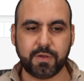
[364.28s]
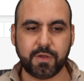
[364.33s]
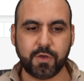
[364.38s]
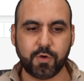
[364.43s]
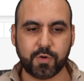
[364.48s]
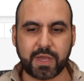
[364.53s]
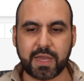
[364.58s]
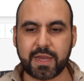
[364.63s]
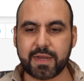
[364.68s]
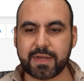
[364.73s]

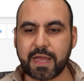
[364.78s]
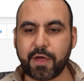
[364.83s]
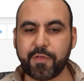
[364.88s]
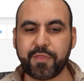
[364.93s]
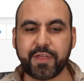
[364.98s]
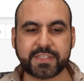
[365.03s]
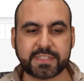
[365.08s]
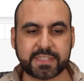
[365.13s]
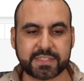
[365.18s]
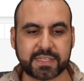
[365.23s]
Okay, now
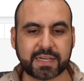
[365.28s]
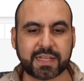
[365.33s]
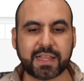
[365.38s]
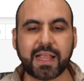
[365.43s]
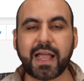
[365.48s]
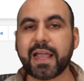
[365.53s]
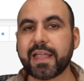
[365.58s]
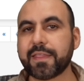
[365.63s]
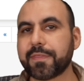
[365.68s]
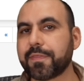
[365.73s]
this is the
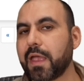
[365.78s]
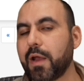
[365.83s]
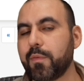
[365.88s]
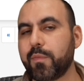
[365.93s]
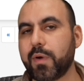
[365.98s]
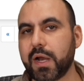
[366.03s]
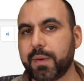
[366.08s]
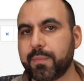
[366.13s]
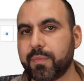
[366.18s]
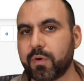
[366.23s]
client. And
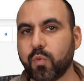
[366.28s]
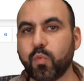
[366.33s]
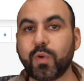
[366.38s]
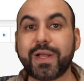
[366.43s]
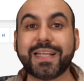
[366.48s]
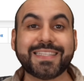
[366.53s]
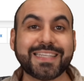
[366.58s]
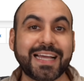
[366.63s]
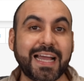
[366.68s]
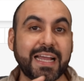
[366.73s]
remember,
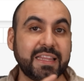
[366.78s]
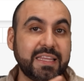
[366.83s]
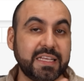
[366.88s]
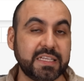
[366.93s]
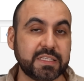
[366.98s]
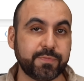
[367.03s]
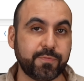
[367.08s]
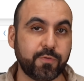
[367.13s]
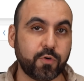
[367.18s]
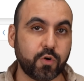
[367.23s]
we tied
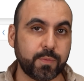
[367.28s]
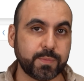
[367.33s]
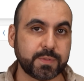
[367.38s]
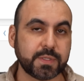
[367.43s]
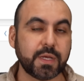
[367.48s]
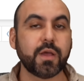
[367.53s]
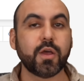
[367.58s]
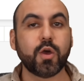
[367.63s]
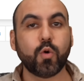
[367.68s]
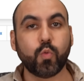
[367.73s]
these forms
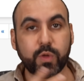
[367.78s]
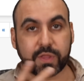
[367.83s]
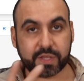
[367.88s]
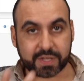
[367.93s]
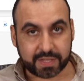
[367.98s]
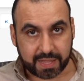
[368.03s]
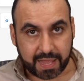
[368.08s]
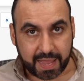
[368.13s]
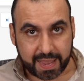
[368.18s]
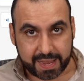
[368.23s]
with
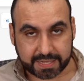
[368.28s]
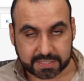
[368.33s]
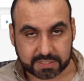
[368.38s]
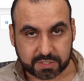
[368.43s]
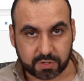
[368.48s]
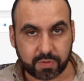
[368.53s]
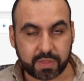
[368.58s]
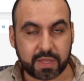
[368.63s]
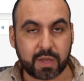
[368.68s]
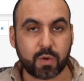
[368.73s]
clients,
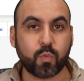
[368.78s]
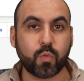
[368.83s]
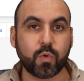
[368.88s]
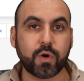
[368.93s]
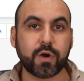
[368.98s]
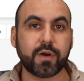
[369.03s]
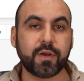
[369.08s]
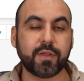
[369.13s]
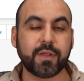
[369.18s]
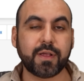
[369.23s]
so they
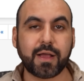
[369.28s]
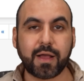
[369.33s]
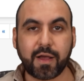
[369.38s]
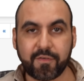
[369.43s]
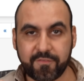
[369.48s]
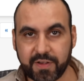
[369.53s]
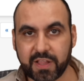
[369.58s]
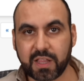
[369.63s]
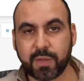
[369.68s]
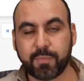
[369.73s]
were
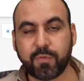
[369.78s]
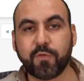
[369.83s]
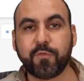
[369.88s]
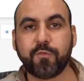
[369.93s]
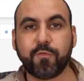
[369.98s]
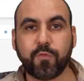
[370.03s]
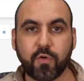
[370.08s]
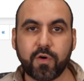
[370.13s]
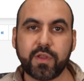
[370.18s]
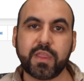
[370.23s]
available
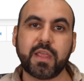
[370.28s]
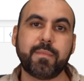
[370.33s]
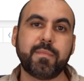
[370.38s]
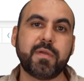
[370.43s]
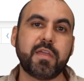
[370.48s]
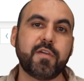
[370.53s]
for them.